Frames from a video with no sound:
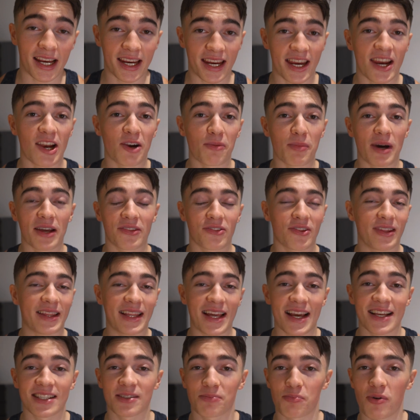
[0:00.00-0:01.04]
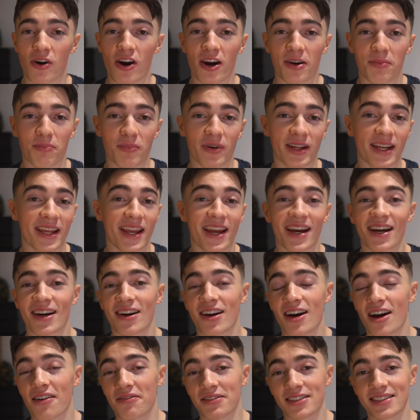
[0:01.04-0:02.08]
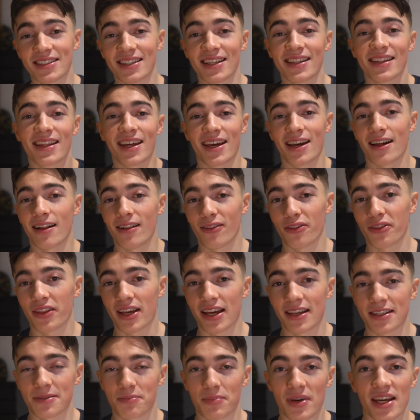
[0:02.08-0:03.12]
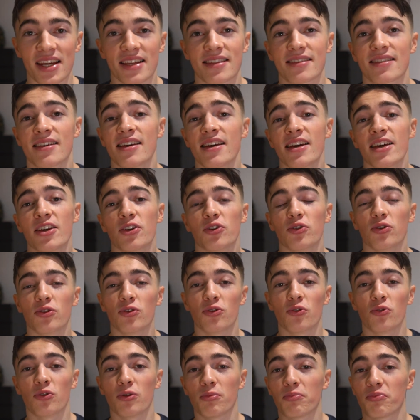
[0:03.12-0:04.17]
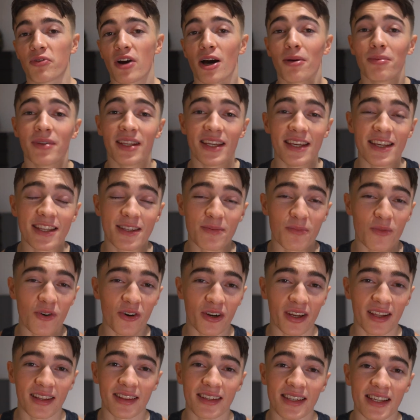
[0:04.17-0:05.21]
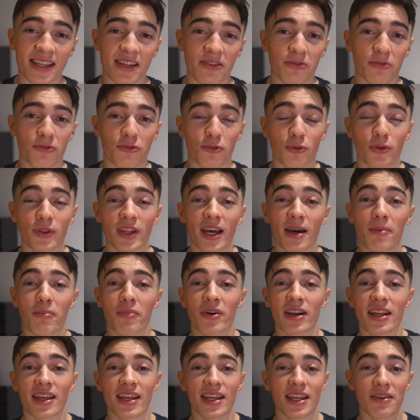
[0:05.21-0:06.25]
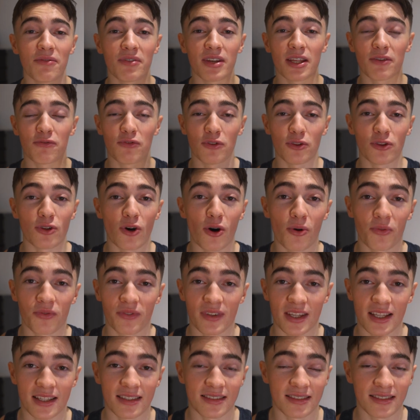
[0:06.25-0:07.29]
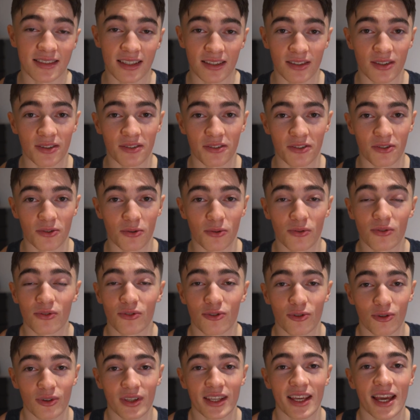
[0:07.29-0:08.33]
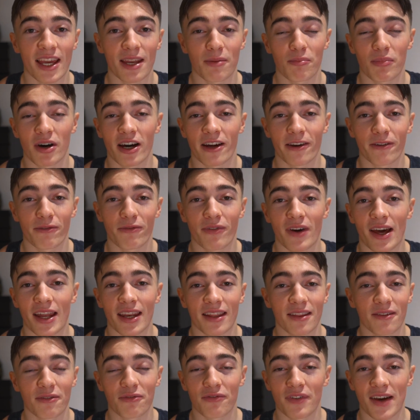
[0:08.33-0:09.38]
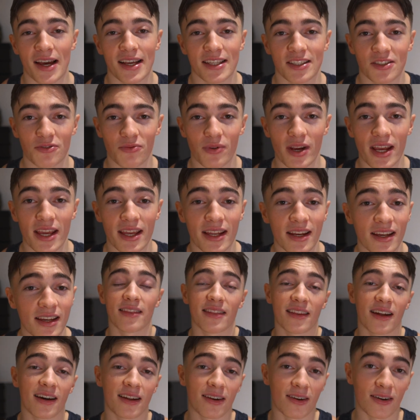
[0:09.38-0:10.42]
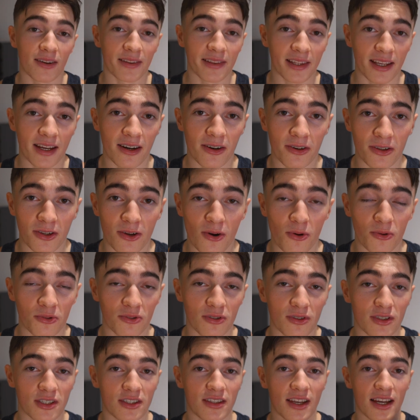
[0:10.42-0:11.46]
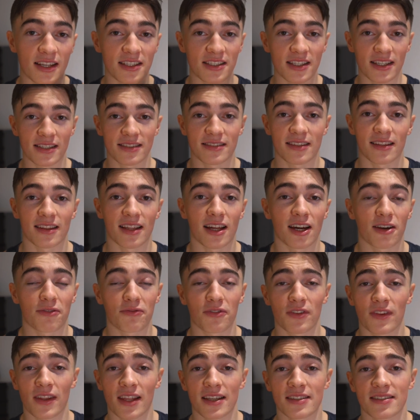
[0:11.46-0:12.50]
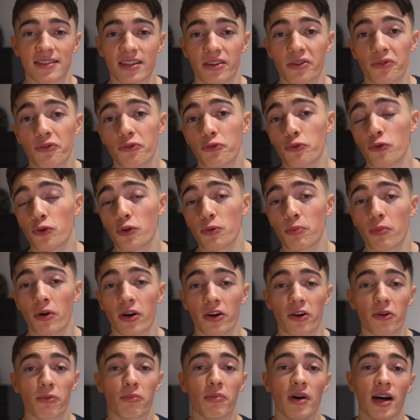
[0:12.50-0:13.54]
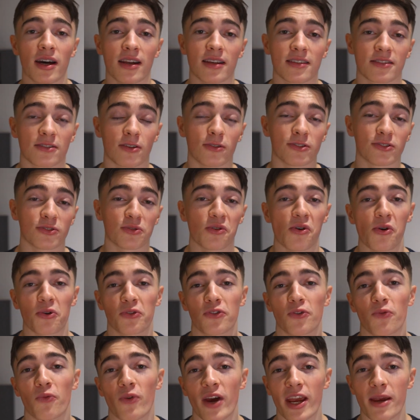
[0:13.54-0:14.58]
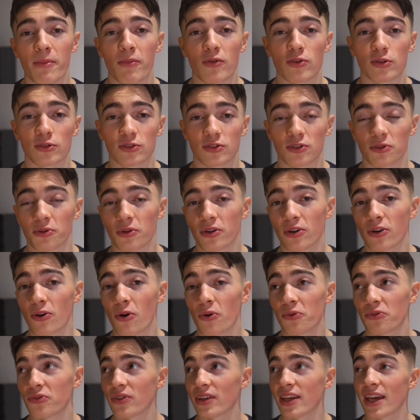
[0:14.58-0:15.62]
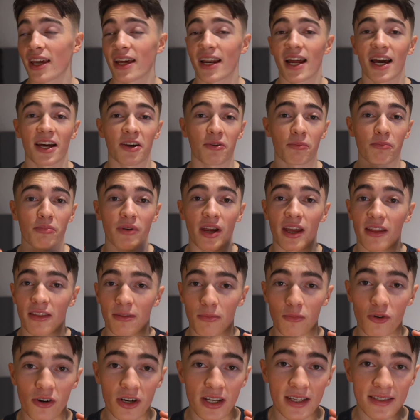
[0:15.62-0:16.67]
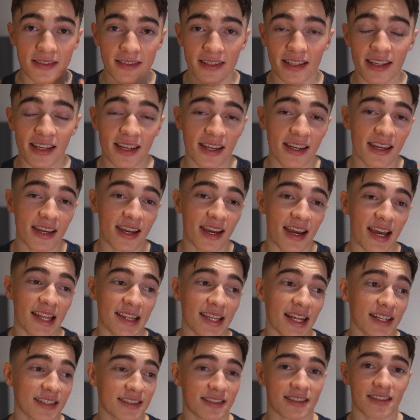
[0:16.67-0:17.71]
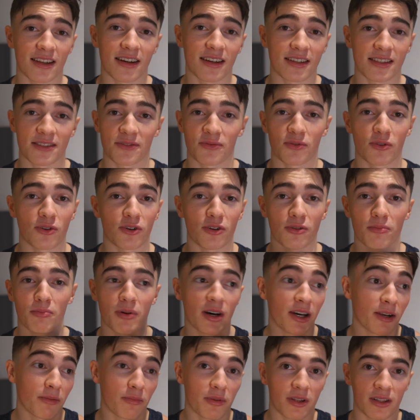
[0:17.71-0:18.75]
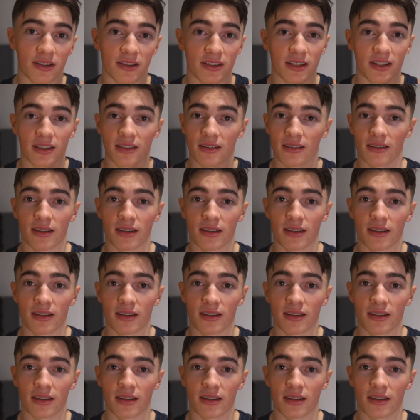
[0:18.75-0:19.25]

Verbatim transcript: care about the last part, but yeah, obviously the health aspect you'll probably eat more cleaner food then, but even if you don't, it's still not good to gain body fat in a fast rate. Not only are you going to digest a lot of unnecessary food, but your body is also going to weigh more, so you're going to get out of breath more easily, and that sucks for bodybuilding